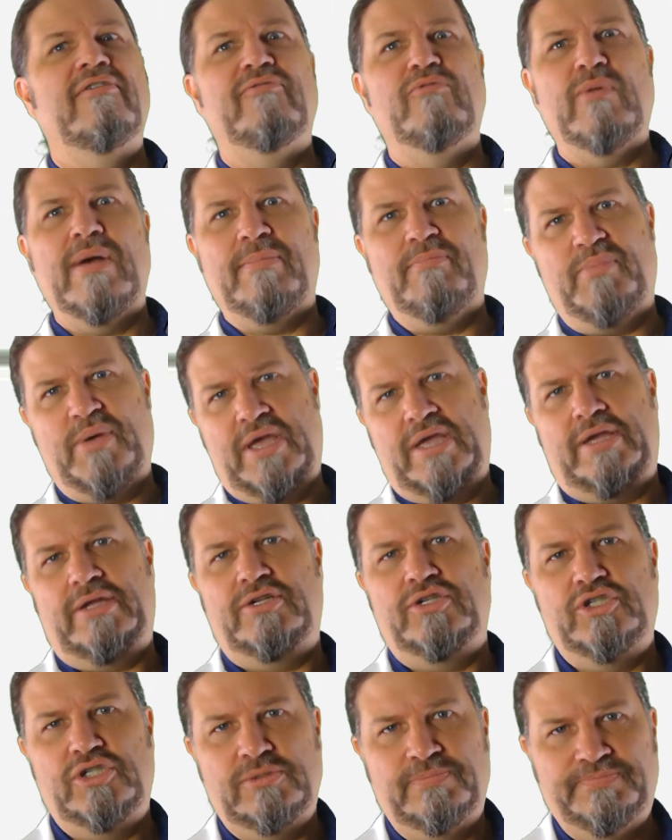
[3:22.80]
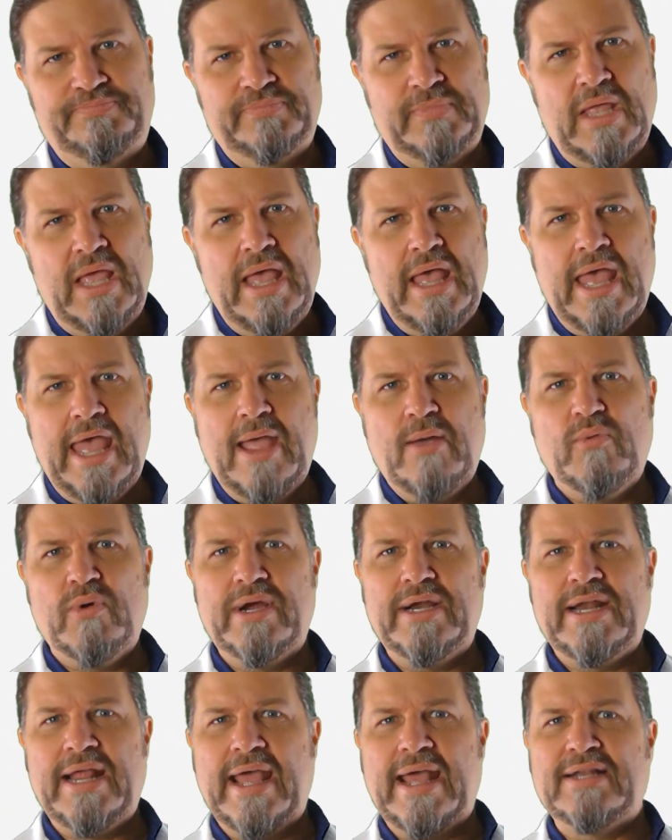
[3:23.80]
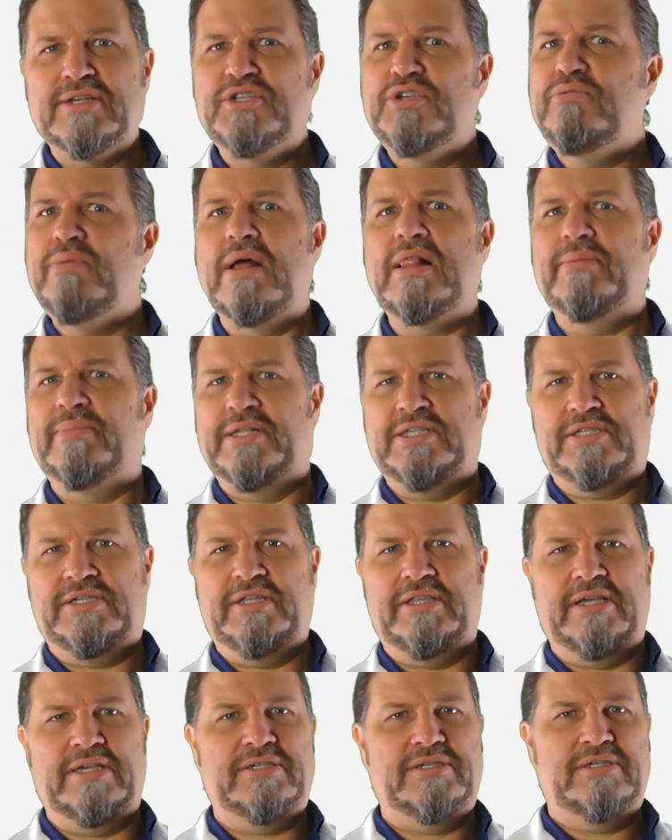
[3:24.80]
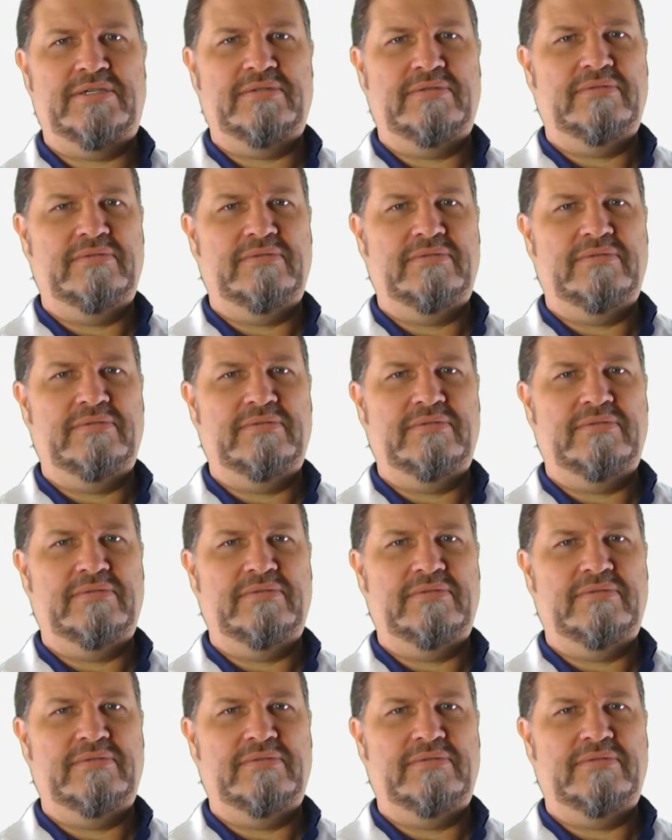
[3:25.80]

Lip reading: web page. And we're going to add two elements to this.